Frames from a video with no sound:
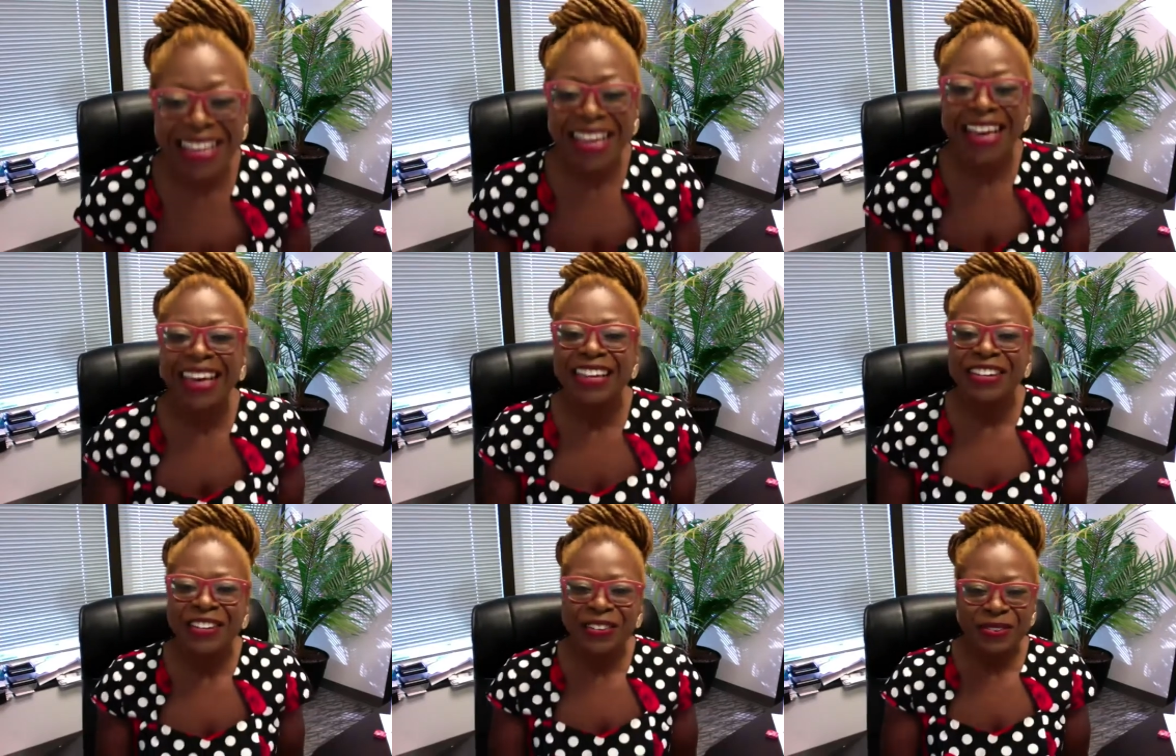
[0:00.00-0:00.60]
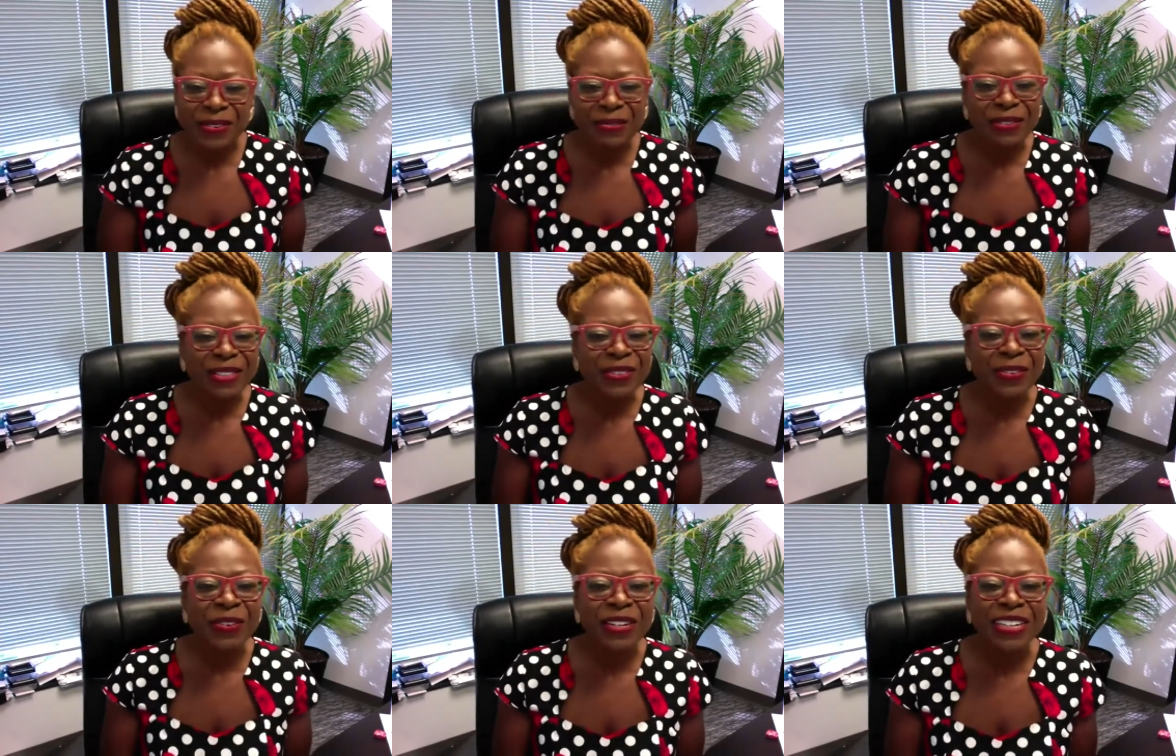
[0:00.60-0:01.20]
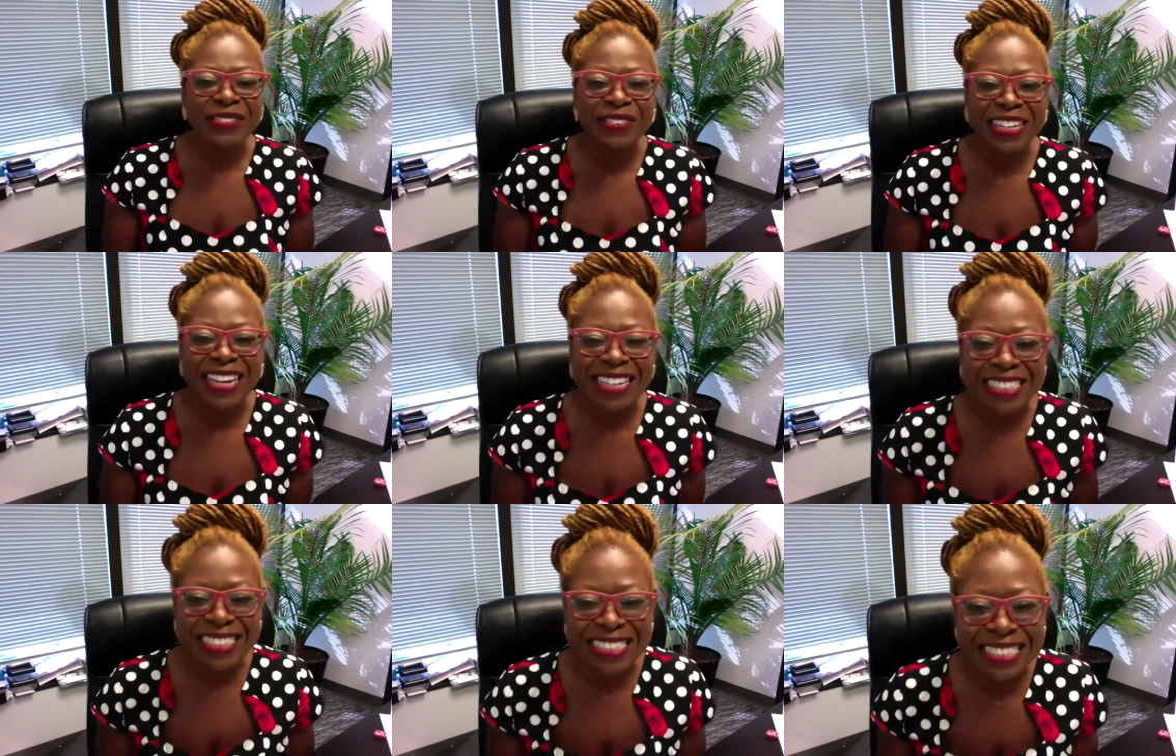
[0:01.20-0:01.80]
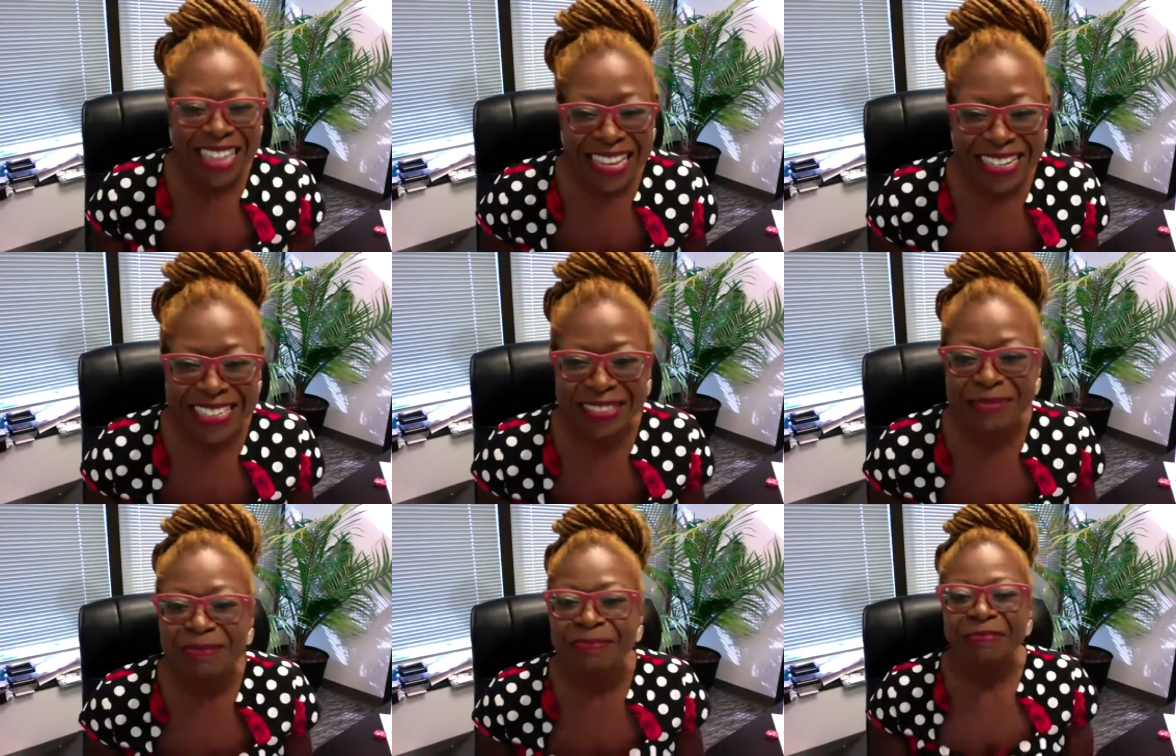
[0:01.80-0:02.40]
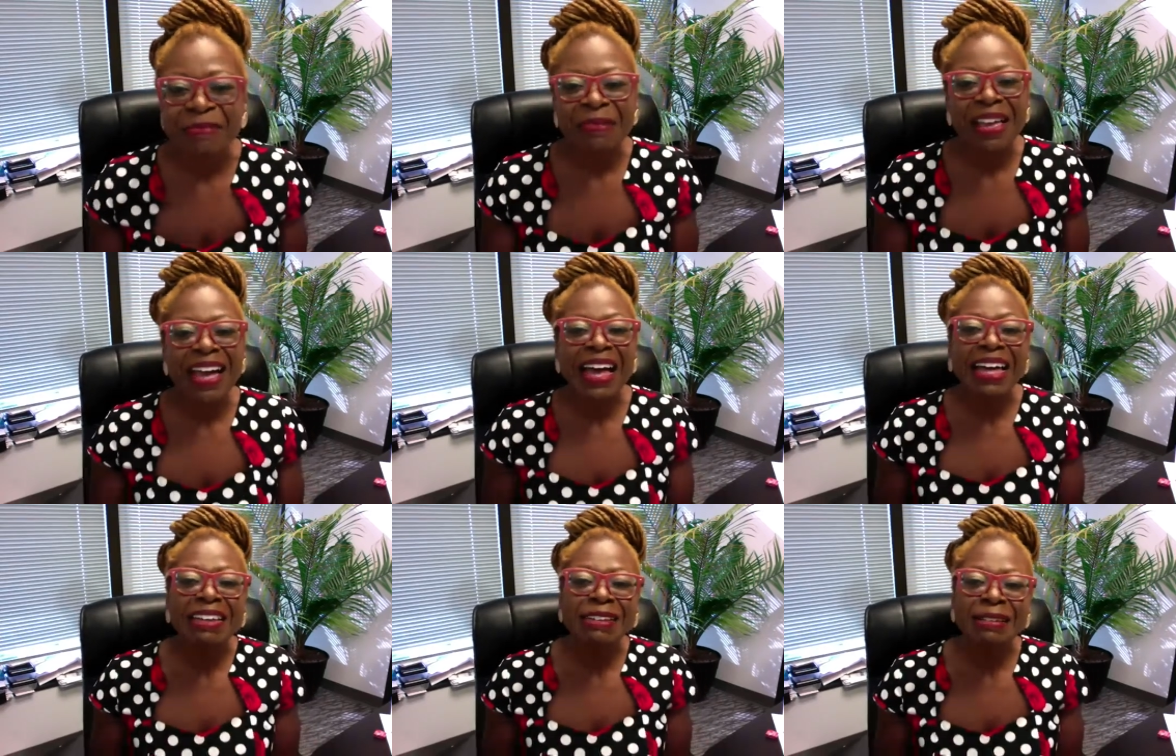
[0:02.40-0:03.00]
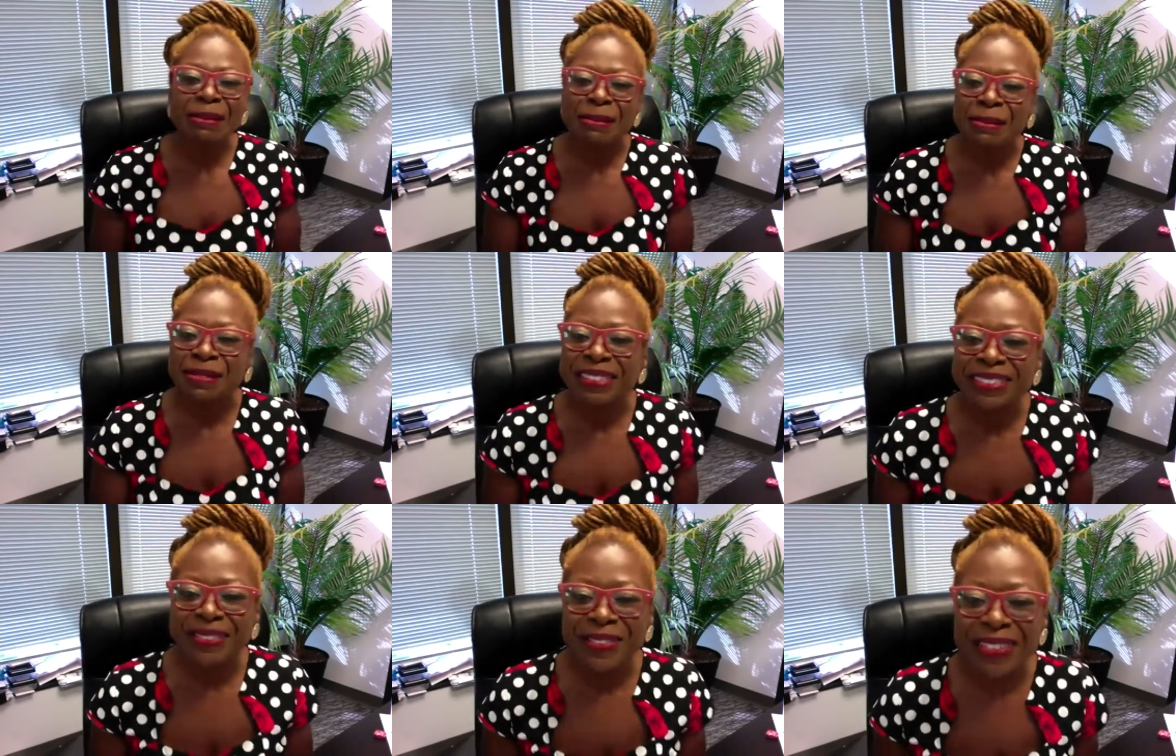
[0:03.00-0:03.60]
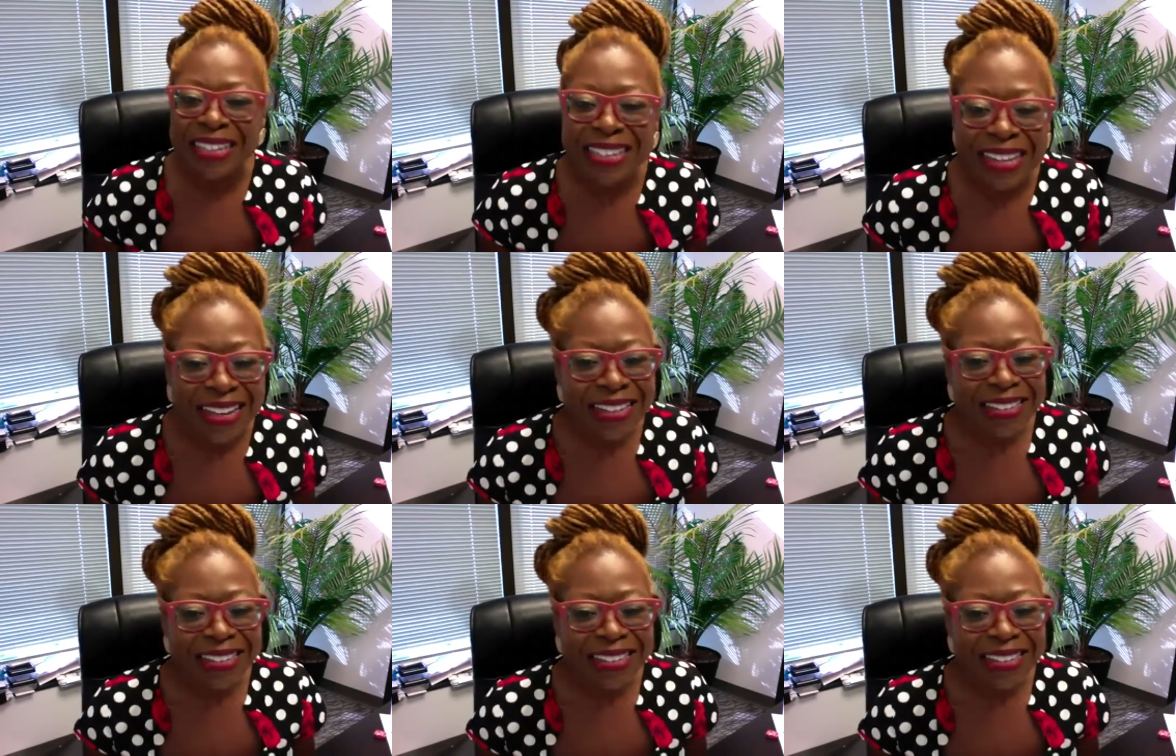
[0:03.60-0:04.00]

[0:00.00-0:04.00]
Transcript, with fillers: I knew it was corny when I said it. I knew it was corny.